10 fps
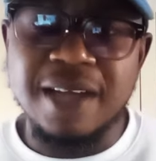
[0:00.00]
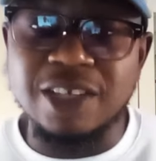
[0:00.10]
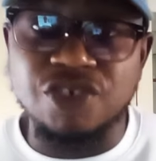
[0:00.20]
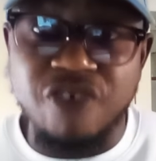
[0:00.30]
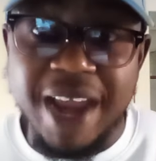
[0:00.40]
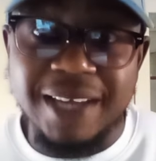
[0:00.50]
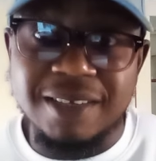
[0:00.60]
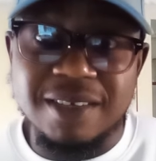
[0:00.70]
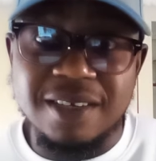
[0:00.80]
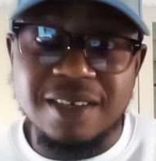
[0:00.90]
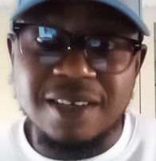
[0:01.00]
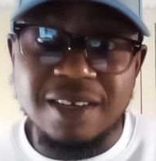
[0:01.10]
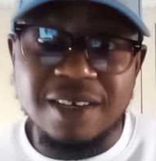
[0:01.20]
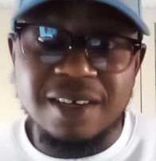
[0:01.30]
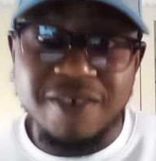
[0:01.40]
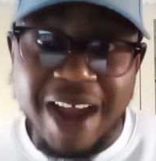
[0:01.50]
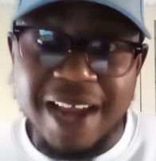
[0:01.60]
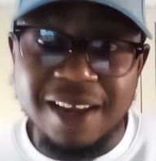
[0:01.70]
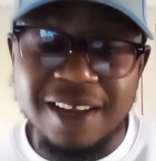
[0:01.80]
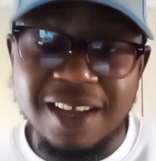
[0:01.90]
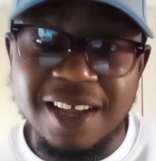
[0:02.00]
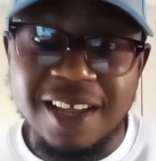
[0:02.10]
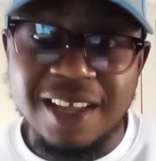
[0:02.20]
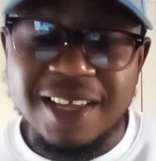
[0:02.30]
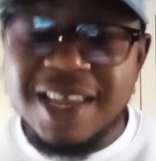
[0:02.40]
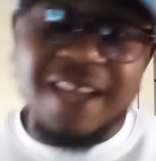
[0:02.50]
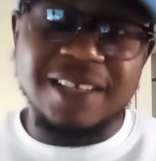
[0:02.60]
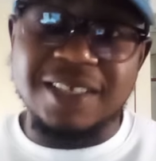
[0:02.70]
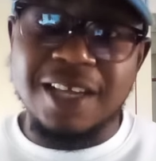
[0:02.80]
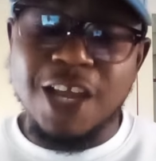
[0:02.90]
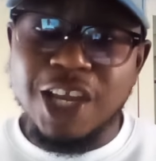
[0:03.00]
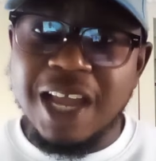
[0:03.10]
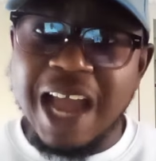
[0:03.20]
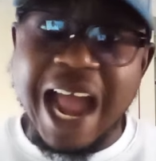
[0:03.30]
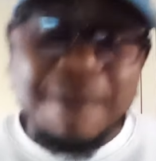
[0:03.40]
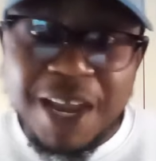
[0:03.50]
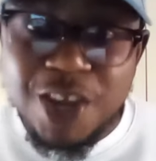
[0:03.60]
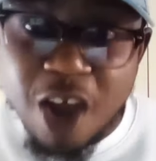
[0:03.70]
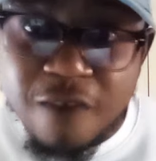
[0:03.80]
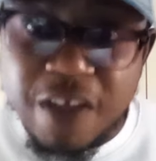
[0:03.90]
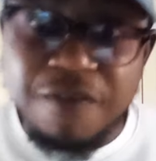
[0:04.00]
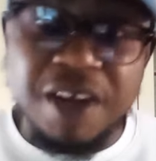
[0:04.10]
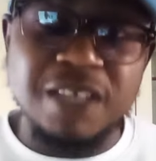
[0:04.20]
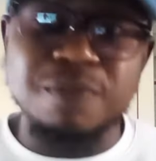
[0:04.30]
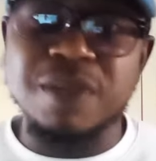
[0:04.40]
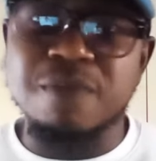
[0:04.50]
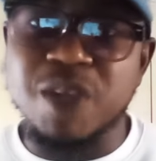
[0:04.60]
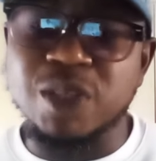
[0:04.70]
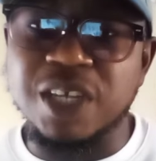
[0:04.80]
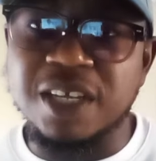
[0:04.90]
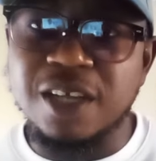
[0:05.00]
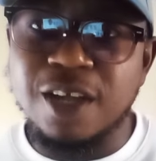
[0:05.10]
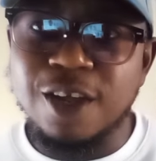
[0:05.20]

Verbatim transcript: that's great right yes i mean your favorite music